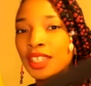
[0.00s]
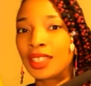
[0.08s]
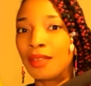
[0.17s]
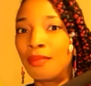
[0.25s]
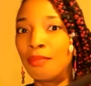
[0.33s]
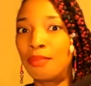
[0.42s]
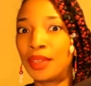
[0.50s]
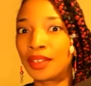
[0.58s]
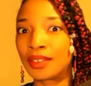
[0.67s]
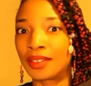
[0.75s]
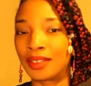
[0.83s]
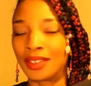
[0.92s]
them
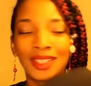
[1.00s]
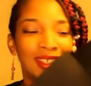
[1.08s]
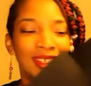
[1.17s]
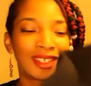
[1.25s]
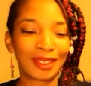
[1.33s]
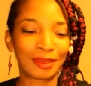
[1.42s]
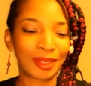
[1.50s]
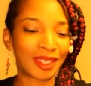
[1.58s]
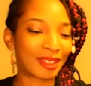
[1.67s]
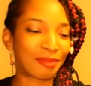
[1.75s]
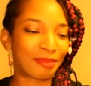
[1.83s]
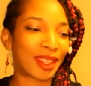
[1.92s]
bigger
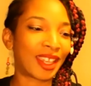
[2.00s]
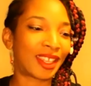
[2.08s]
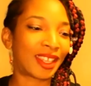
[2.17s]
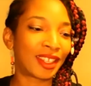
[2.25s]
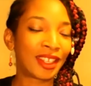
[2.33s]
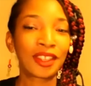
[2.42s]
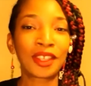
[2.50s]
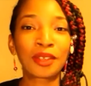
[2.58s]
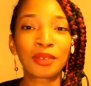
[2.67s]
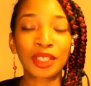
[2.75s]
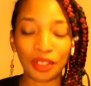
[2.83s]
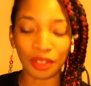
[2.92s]
than
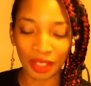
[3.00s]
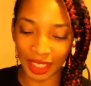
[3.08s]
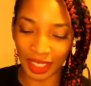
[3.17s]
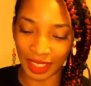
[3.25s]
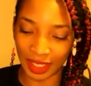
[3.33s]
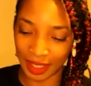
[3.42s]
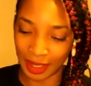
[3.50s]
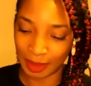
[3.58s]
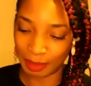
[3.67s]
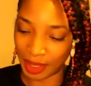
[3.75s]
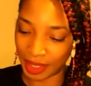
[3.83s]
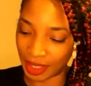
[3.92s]
what you need,
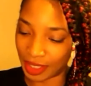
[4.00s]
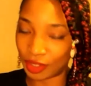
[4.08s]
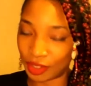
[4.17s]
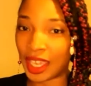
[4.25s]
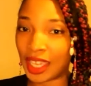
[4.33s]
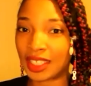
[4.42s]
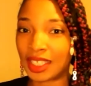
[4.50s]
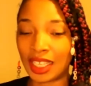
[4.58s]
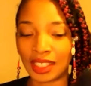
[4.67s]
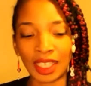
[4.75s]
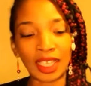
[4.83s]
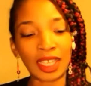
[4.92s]
because you actually
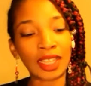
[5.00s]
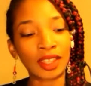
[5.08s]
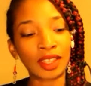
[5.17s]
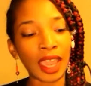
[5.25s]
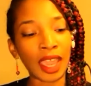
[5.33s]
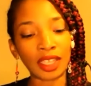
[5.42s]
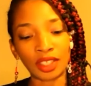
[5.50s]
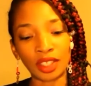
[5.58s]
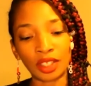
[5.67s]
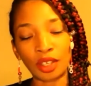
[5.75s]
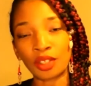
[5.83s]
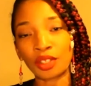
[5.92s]
have, it actually
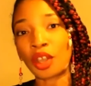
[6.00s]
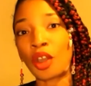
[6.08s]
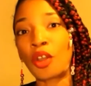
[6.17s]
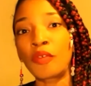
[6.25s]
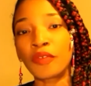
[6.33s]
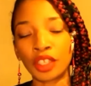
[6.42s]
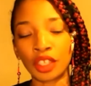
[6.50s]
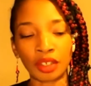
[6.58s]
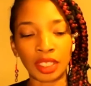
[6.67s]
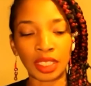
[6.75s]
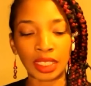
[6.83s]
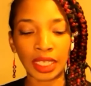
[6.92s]
goes over your
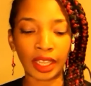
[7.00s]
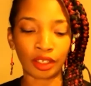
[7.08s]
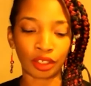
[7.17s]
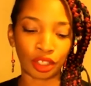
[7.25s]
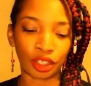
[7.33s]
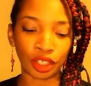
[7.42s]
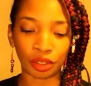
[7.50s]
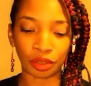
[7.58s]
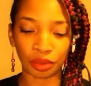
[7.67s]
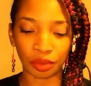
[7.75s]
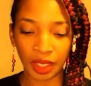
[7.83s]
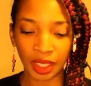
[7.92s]
entire
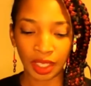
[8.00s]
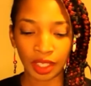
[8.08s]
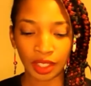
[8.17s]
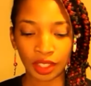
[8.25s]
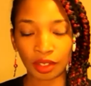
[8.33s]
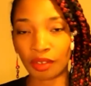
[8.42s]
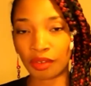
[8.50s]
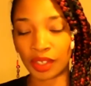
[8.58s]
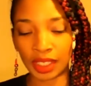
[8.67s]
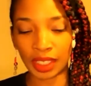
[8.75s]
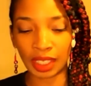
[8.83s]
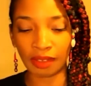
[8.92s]
shoe. So
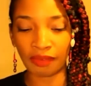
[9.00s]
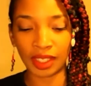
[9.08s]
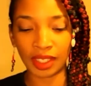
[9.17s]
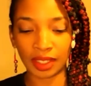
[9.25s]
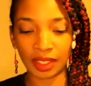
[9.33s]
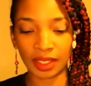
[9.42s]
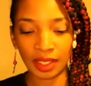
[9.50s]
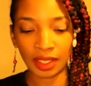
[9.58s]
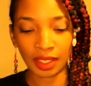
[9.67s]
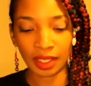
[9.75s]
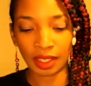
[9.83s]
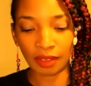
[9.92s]
if
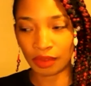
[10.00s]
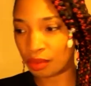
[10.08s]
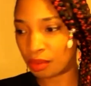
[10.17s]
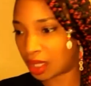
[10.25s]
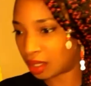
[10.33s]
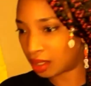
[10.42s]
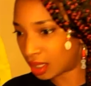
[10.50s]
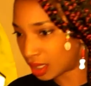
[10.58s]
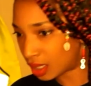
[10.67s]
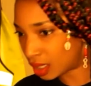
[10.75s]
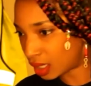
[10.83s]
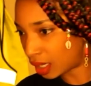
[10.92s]
you wear a
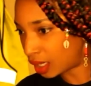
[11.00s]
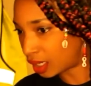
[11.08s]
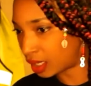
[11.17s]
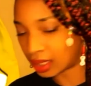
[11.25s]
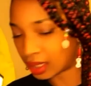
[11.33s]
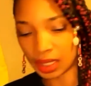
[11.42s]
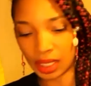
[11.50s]
size